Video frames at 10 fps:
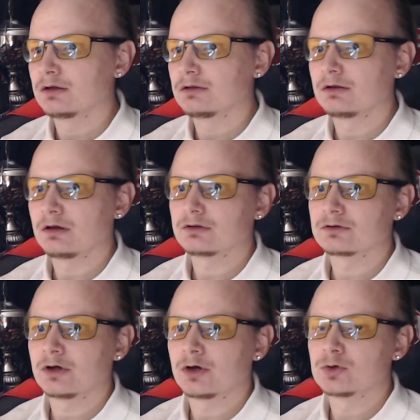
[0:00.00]
not
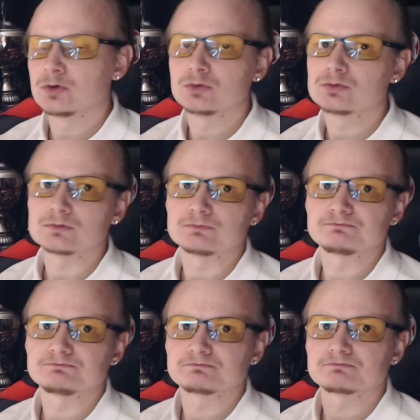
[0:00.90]
go
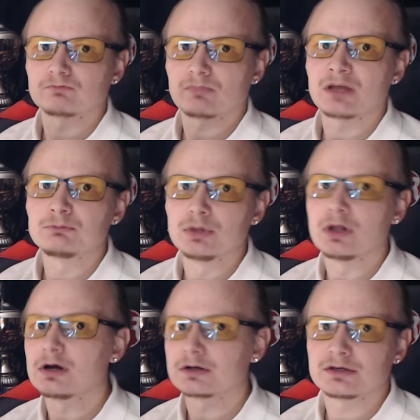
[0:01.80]
and
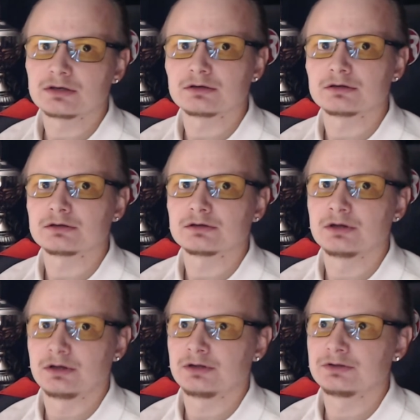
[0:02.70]
block
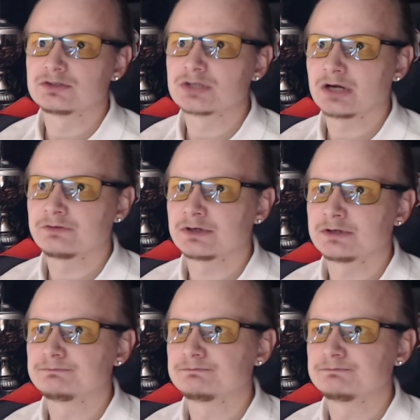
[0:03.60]
the driver.